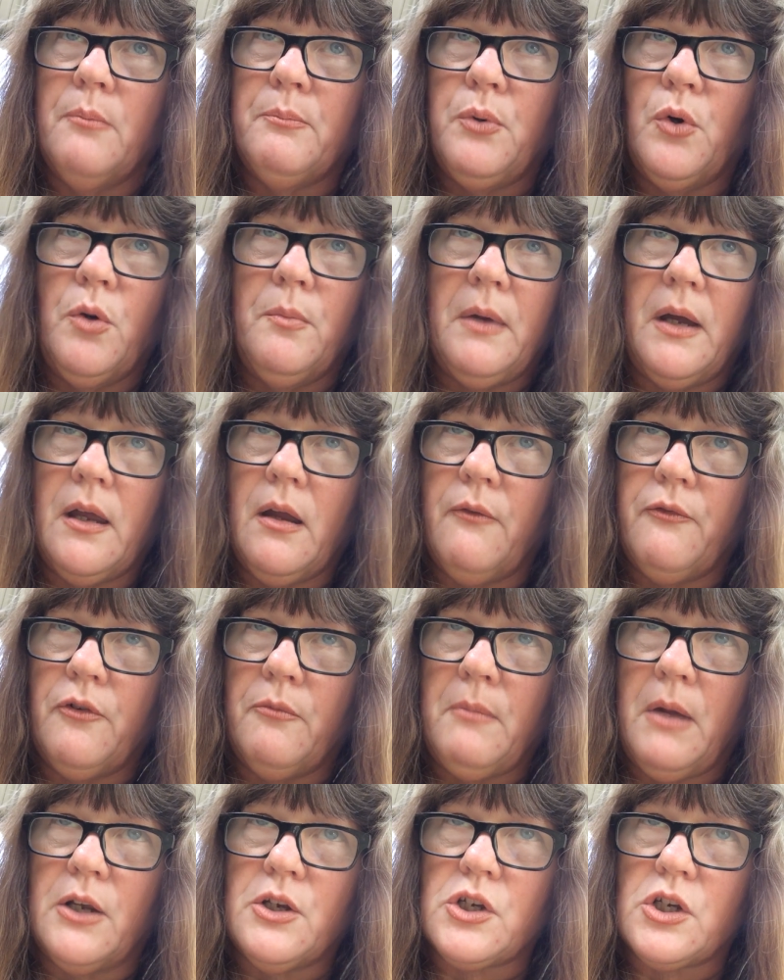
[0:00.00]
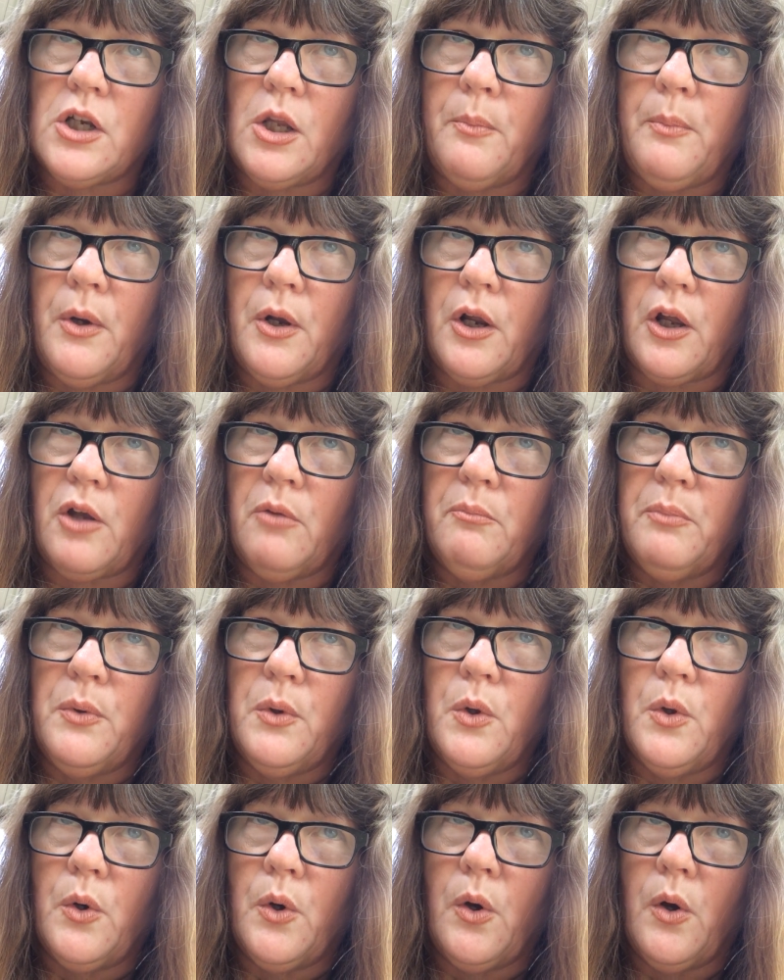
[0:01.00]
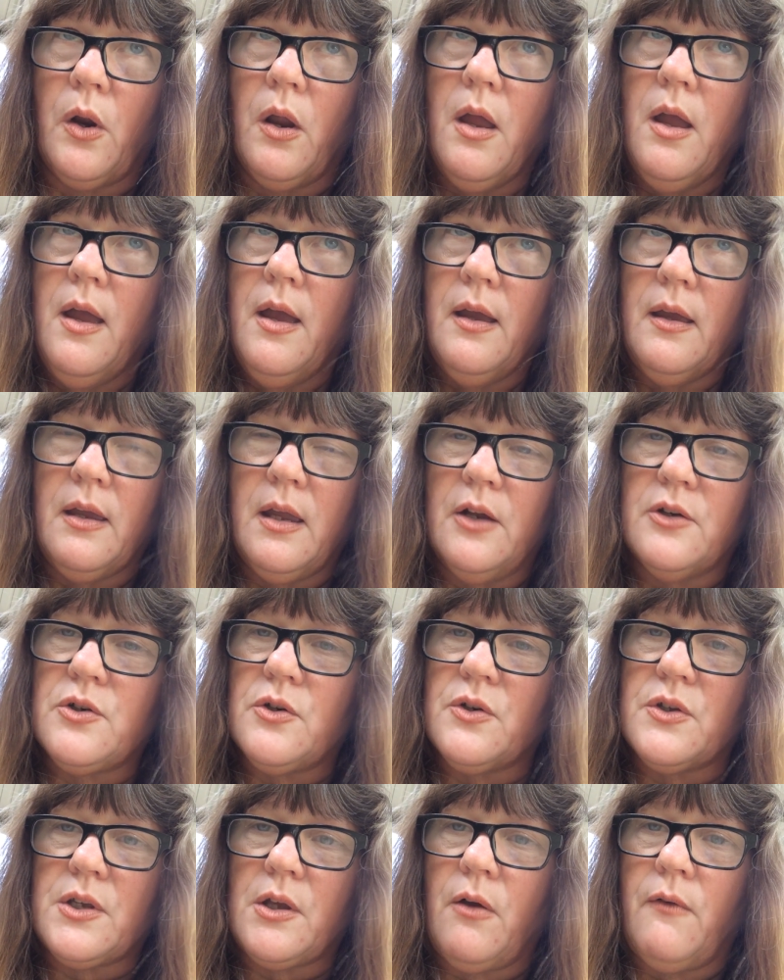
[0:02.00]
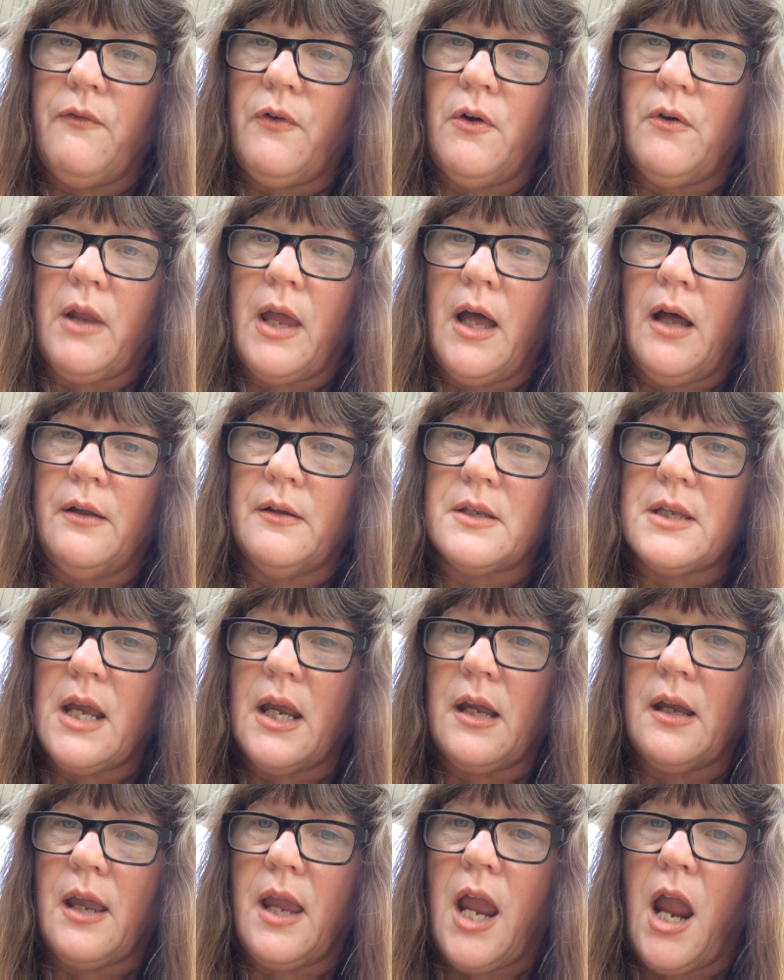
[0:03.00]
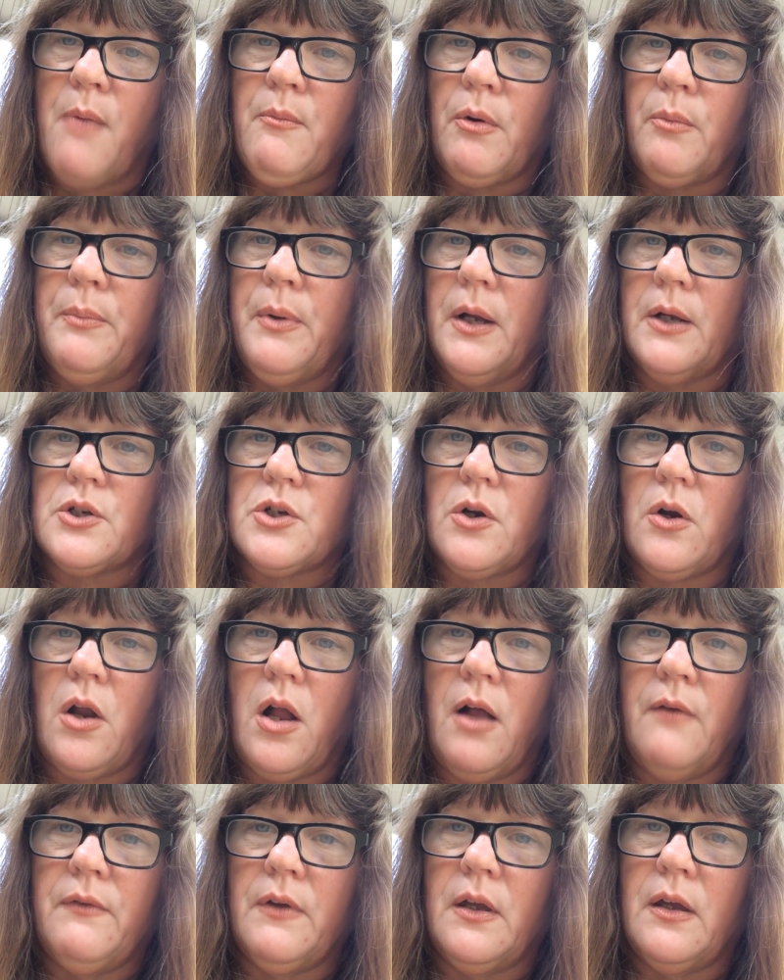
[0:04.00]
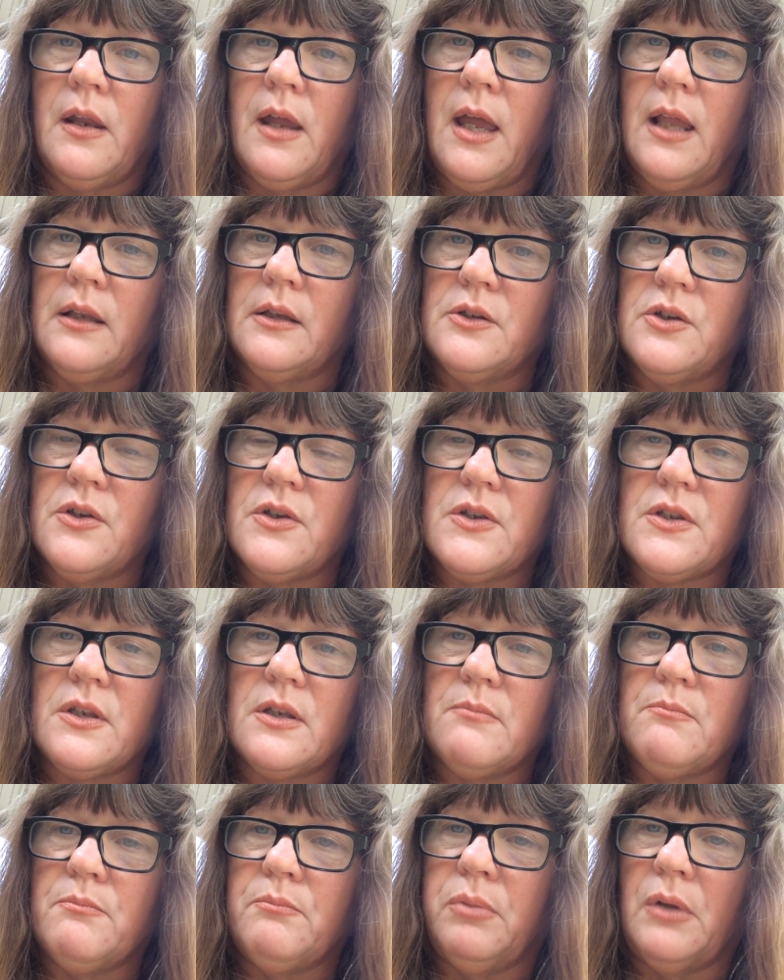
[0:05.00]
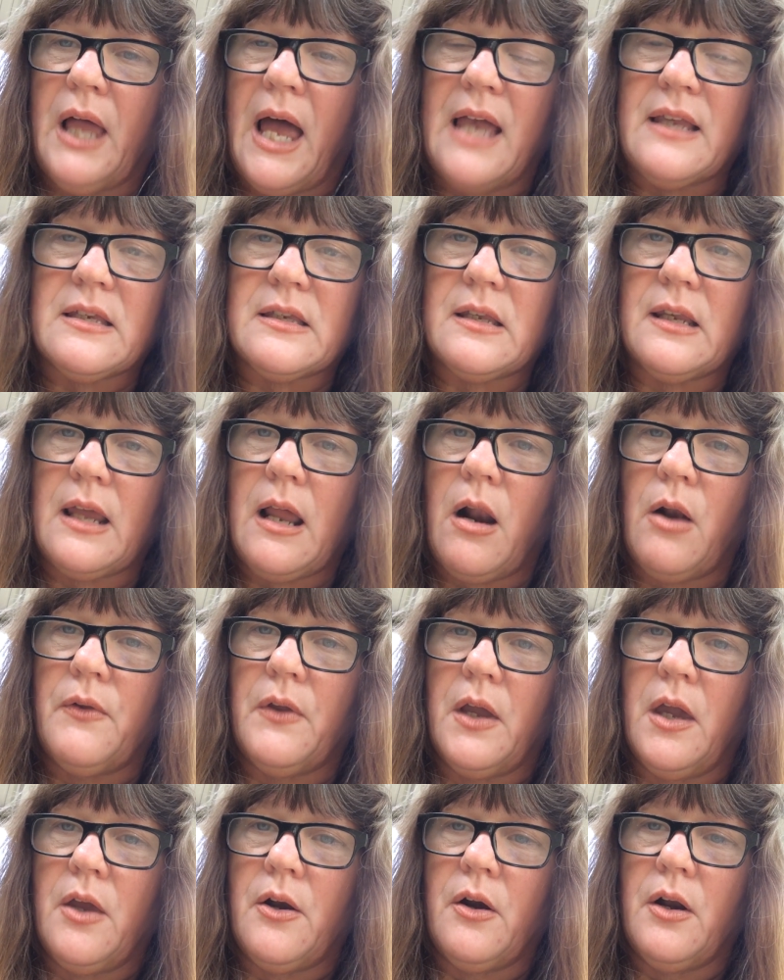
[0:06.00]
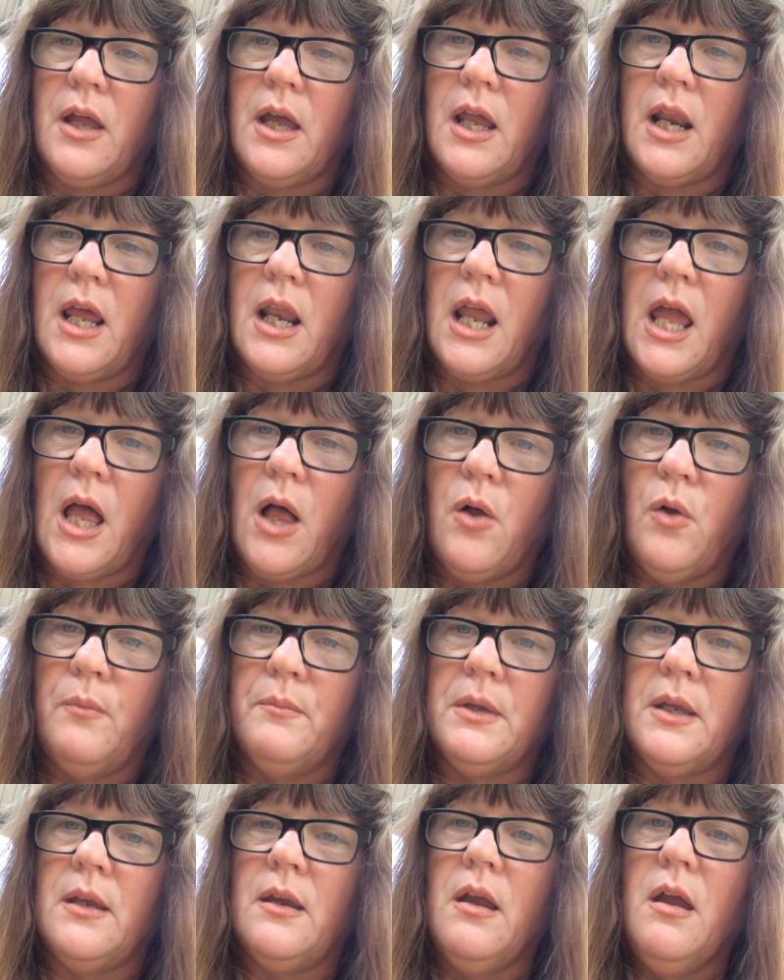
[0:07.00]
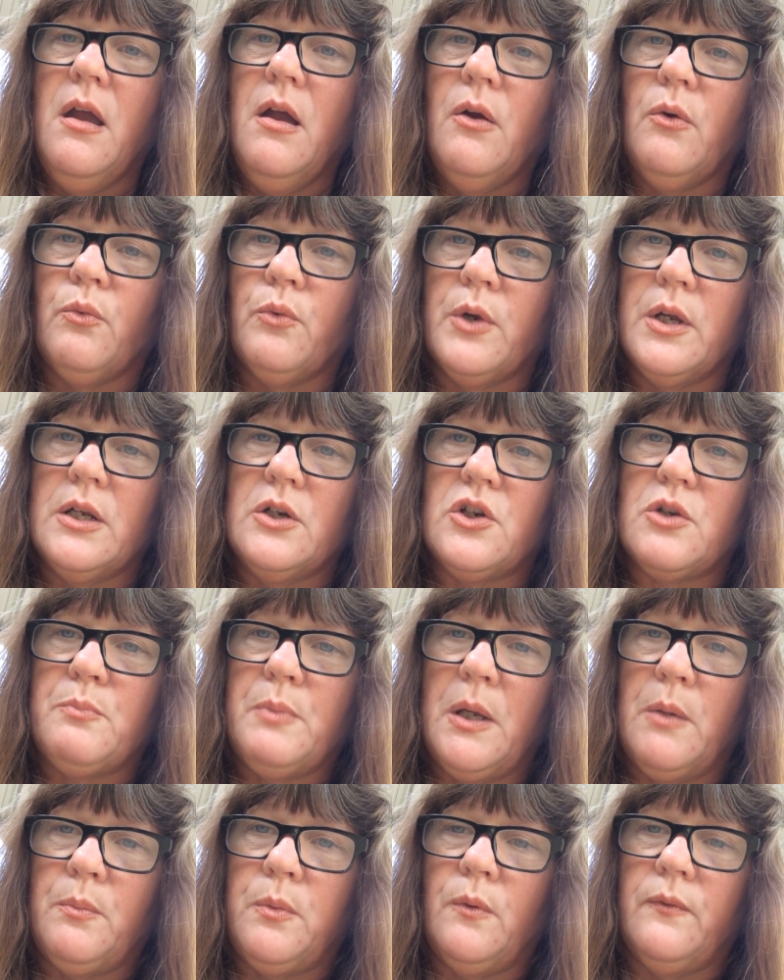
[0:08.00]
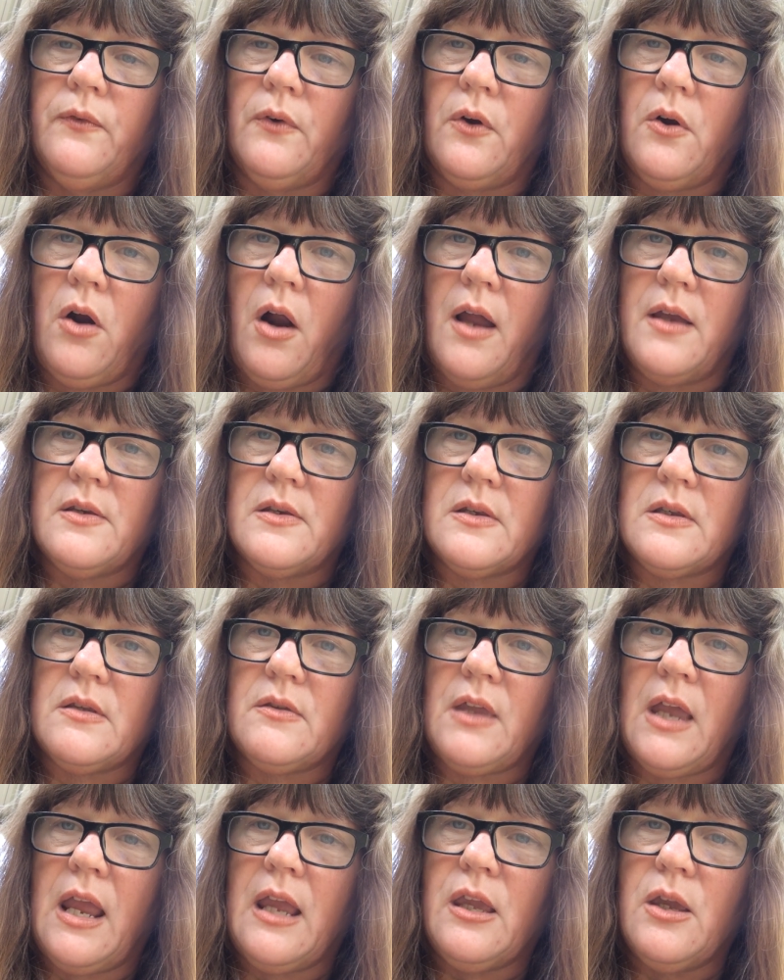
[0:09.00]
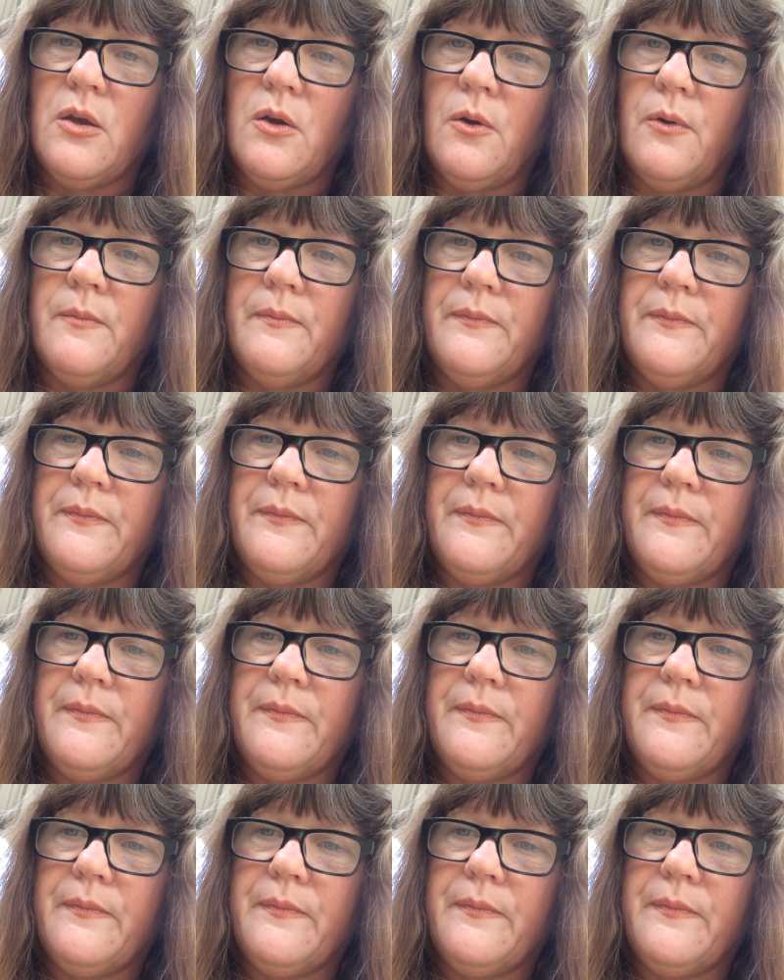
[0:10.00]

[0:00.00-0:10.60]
Pull my information up on a computer get your cell phone out, take a camera picture of it, and just blast it out on the internet and help me reach people for Christ. Thank you.